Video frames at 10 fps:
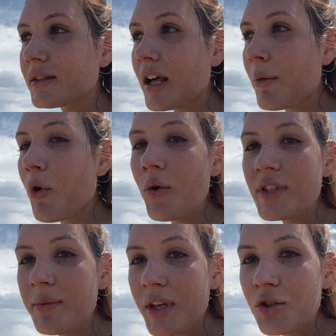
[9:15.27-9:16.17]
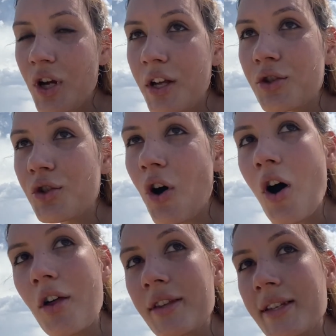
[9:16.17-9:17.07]
I'm always being judged
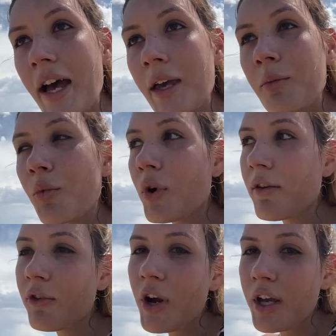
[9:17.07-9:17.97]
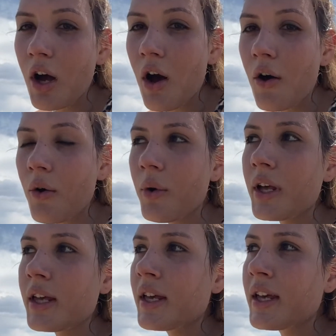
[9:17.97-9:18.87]
all the time wherever I go,
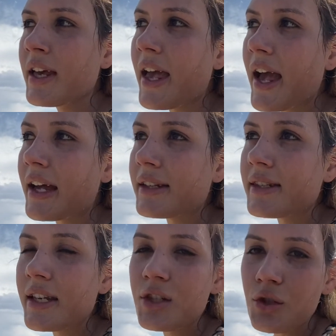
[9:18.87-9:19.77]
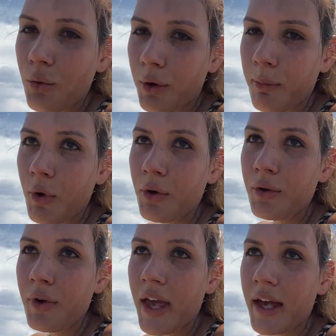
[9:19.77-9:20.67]
and it's
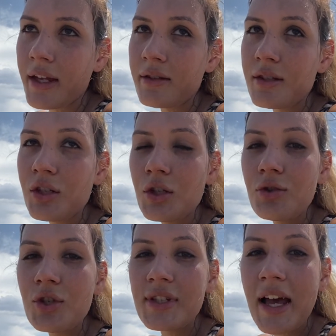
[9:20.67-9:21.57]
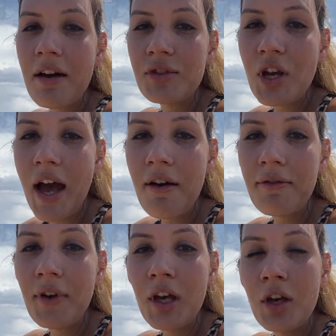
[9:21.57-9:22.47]
normal. And you just have to have
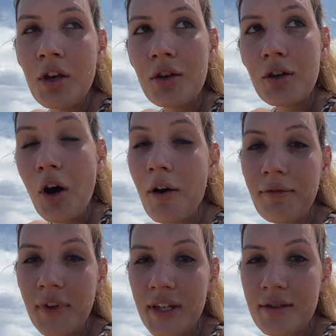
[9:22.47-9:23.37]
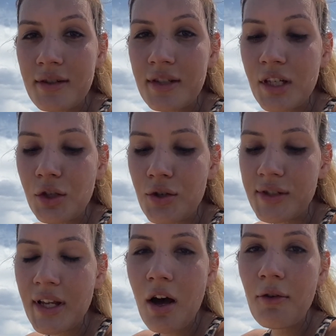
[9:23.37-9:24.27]
confidence in
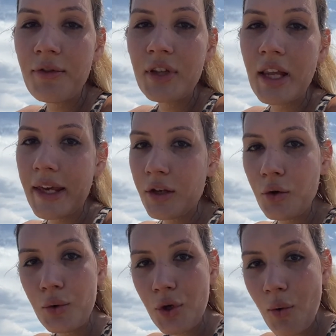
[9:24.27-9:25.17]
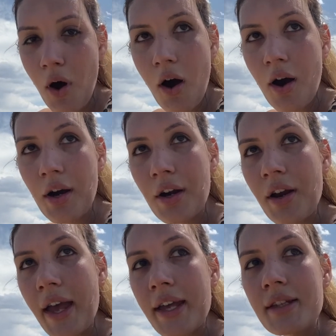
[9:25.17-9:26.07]
yourself and like who you are,
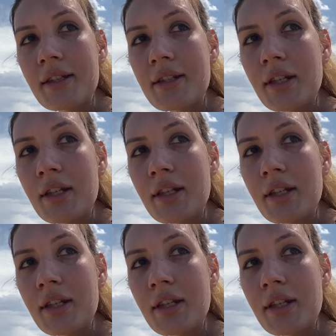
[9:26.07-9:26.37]
and,